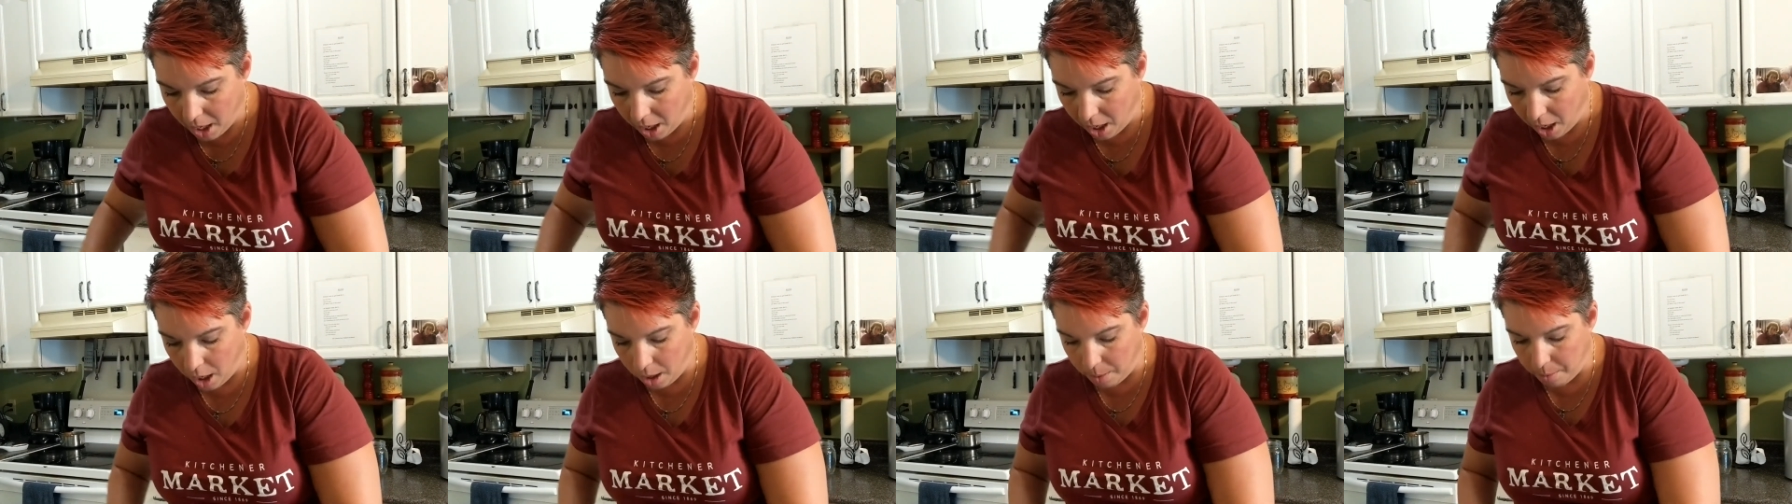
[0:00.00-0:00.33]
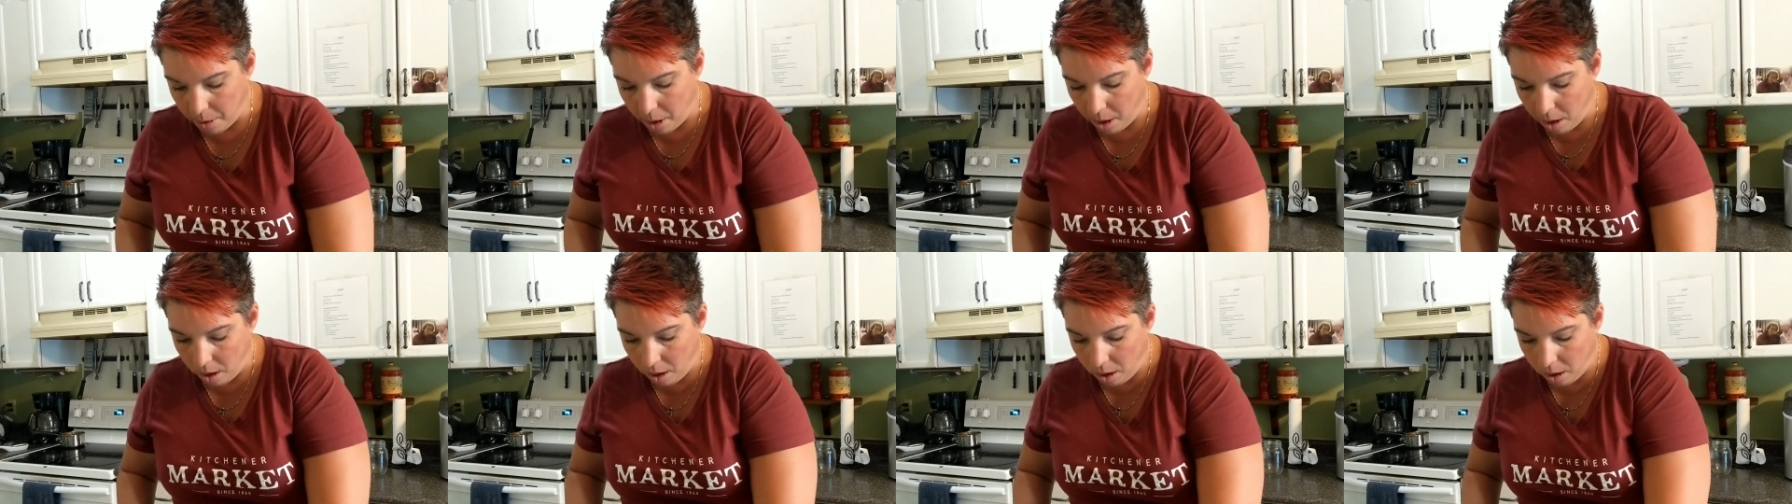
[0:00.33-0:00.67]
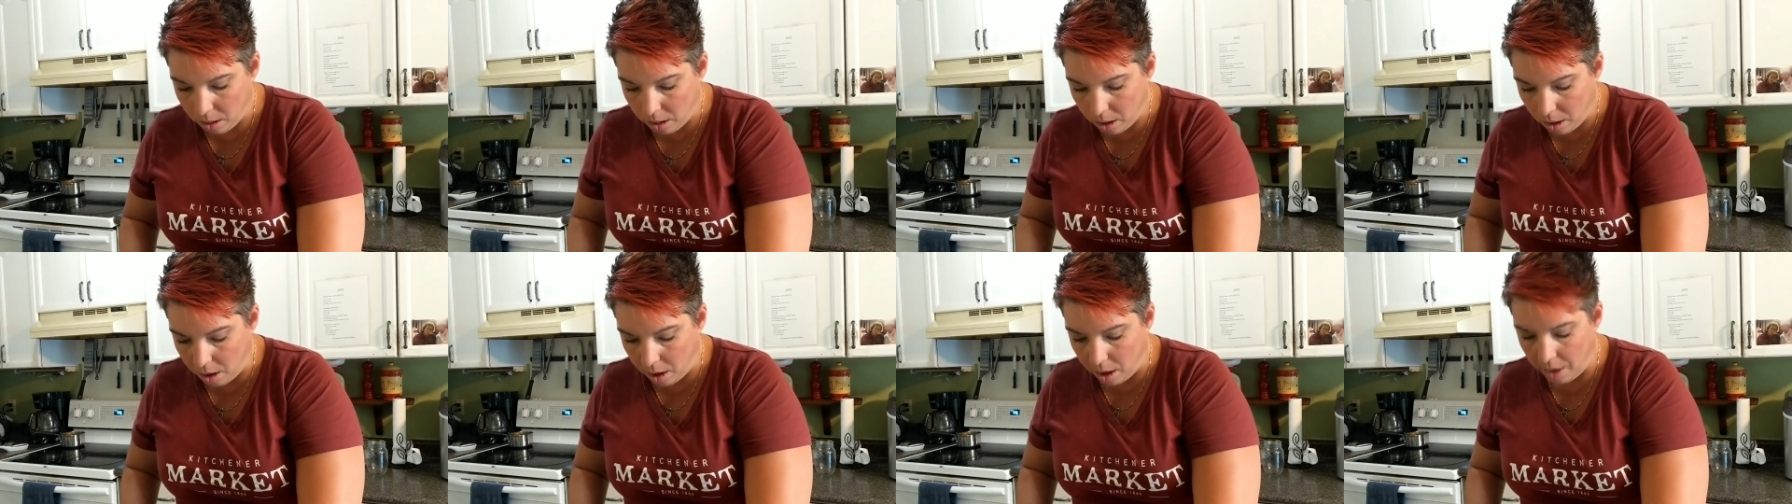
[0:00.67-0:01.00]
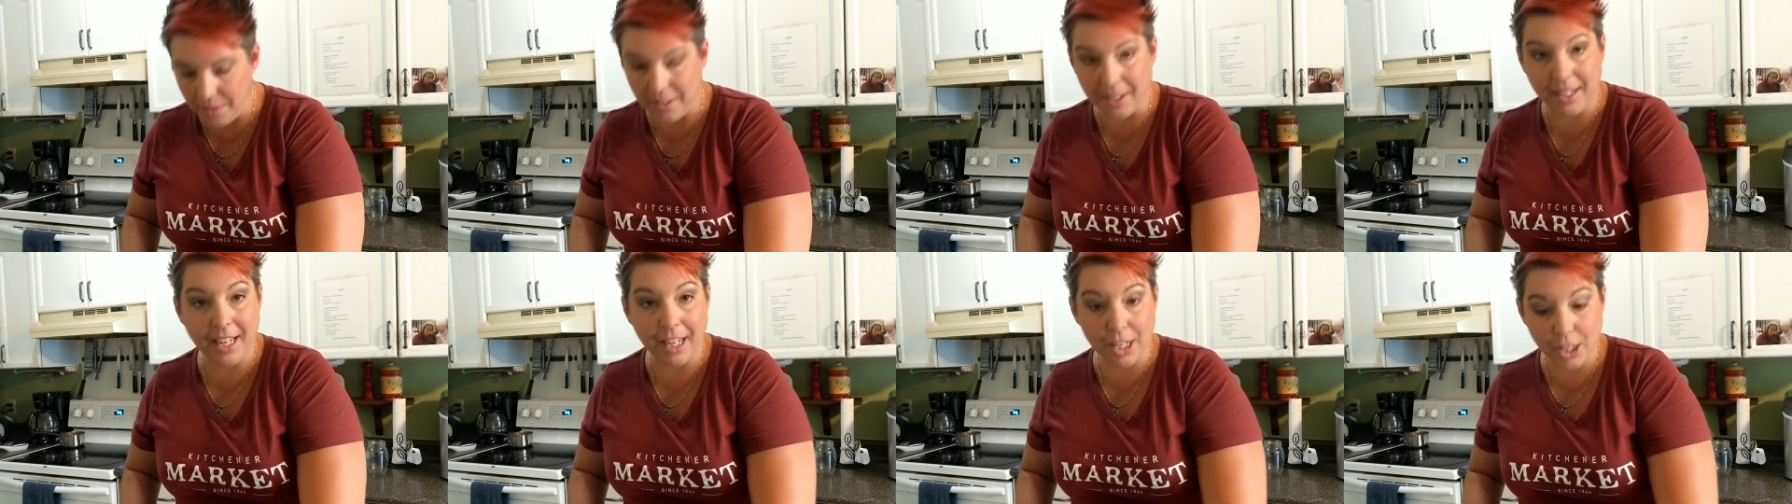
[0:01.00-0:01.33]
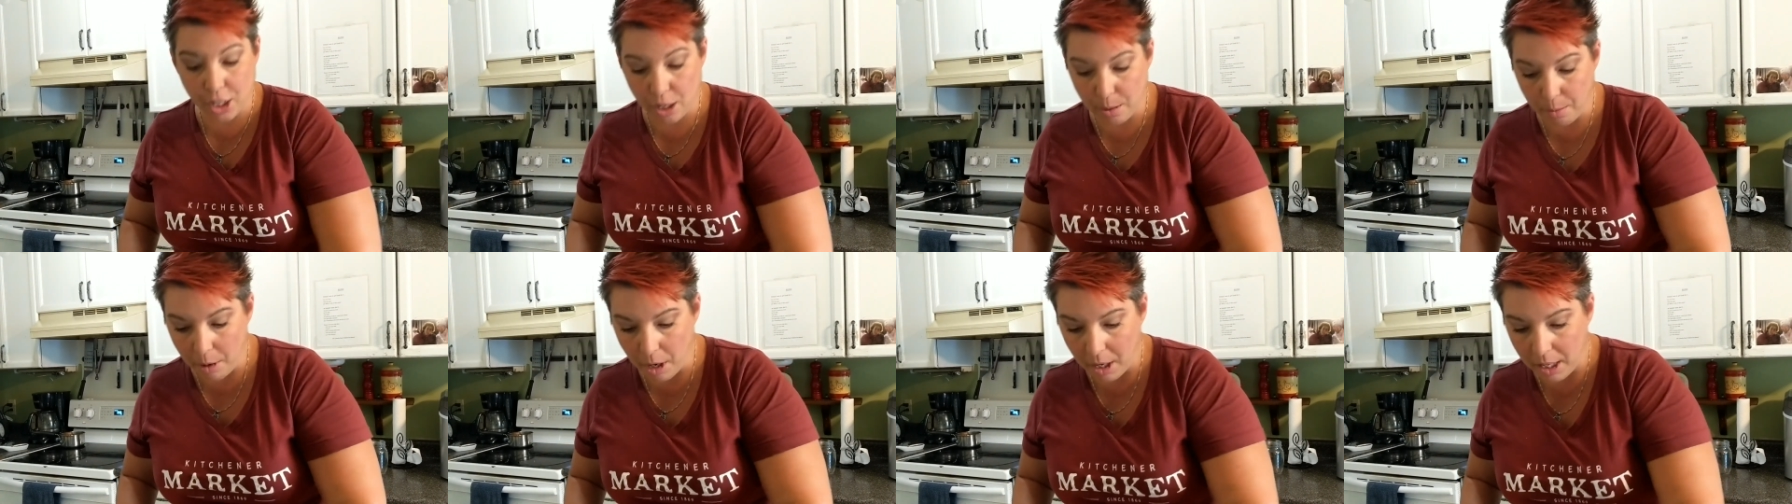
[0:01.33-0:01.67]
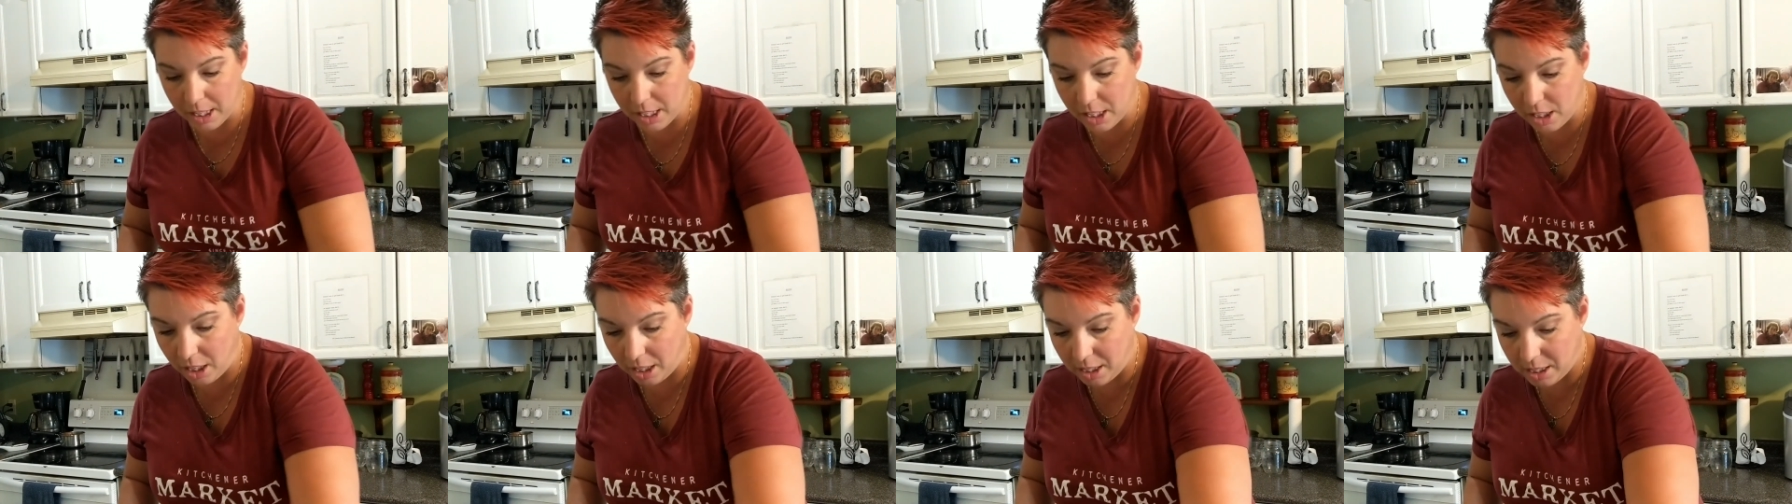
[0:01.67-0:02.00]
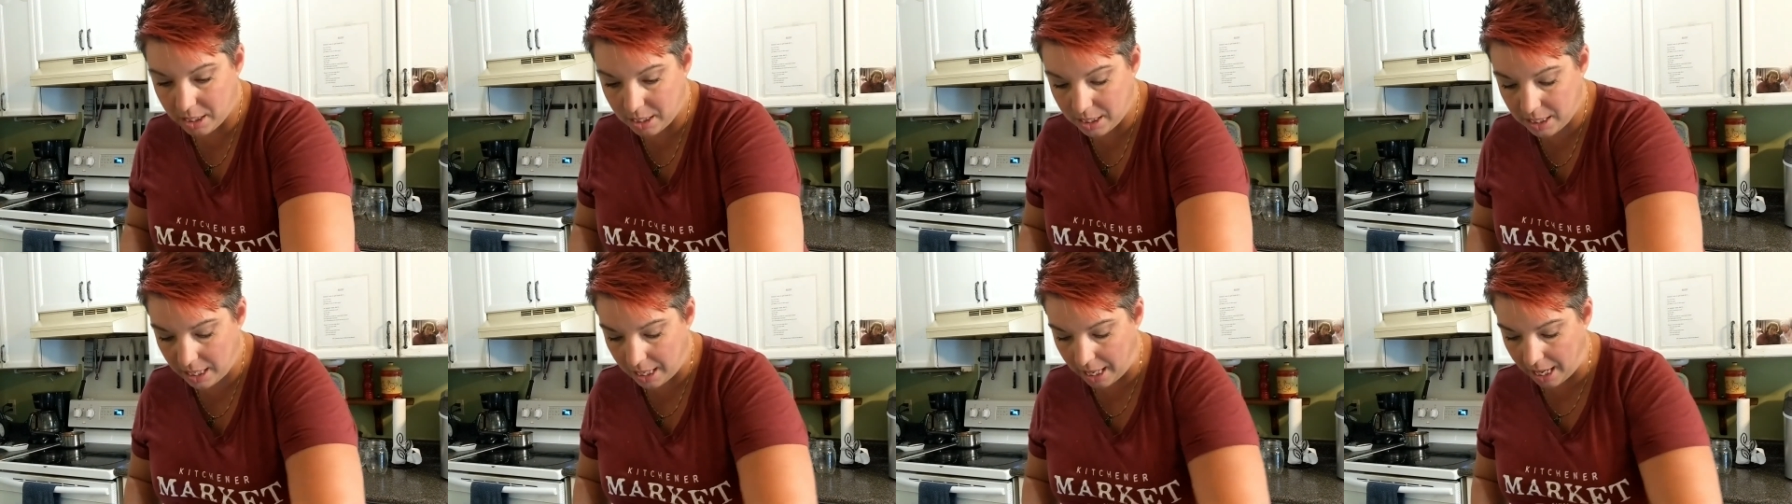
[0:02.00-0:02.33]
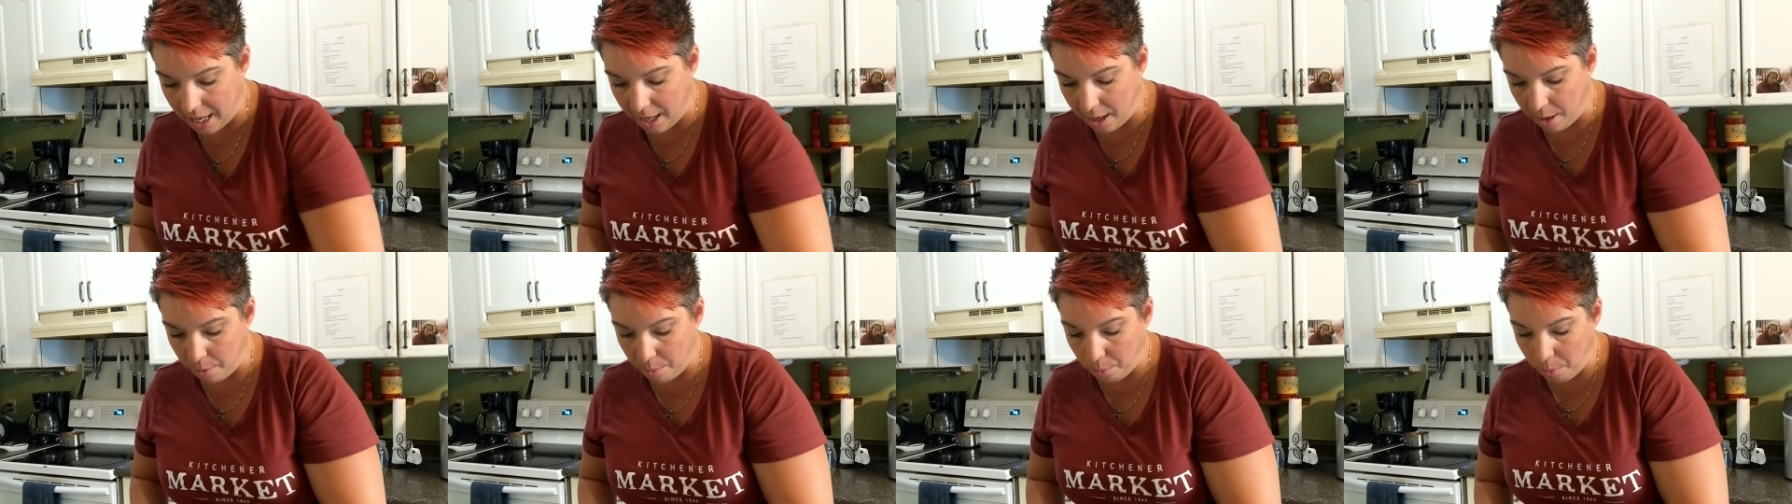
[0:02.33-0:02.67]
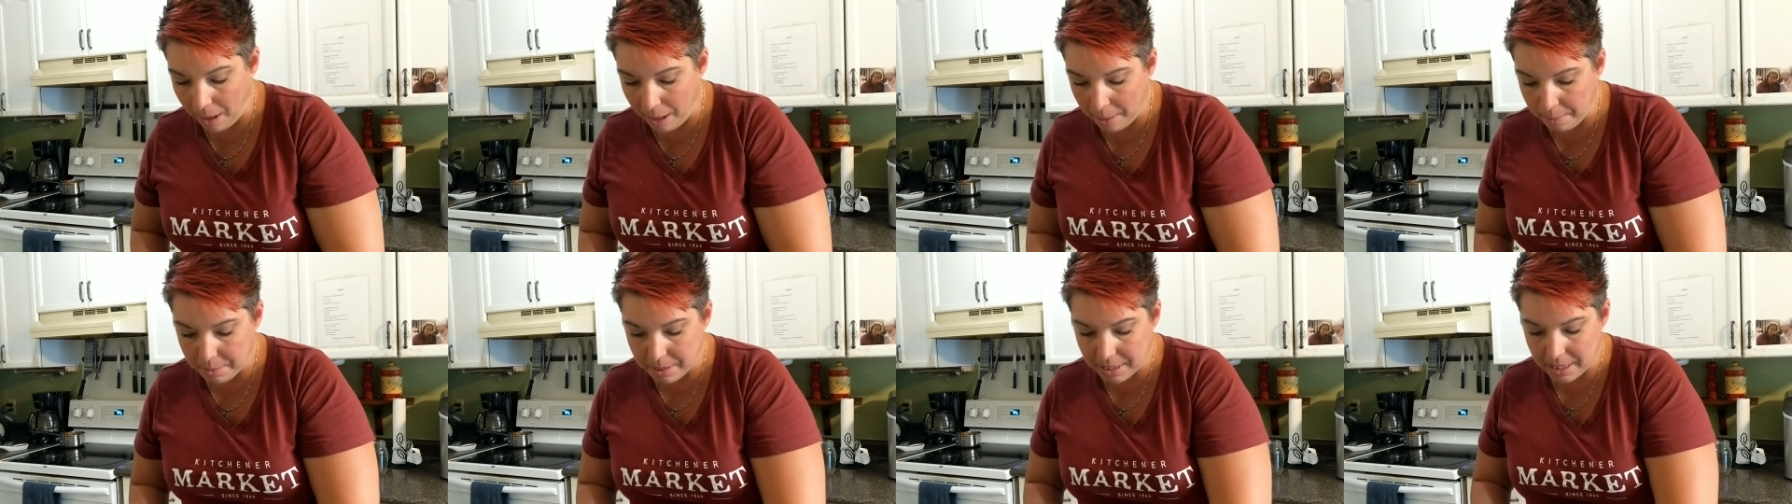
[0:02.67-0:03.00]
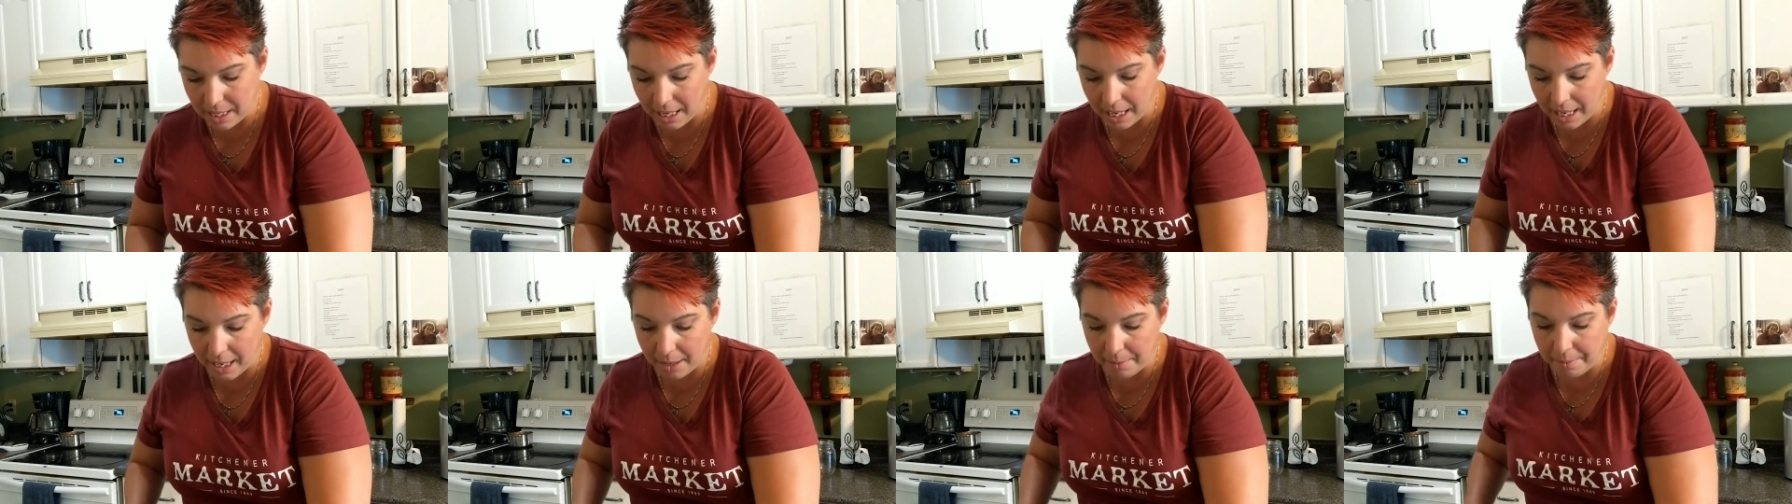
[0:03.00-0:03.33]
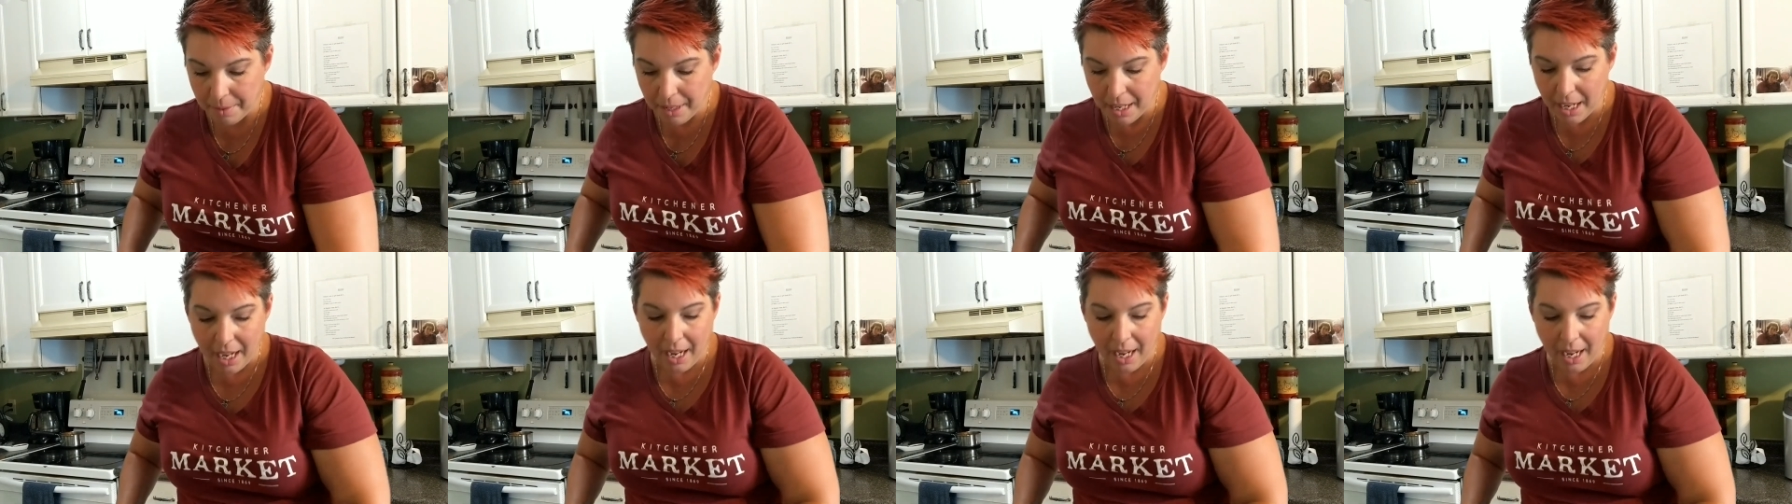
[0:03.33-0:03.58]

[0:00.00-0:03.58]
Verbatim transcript: um, all on the kitchener market dot C A website.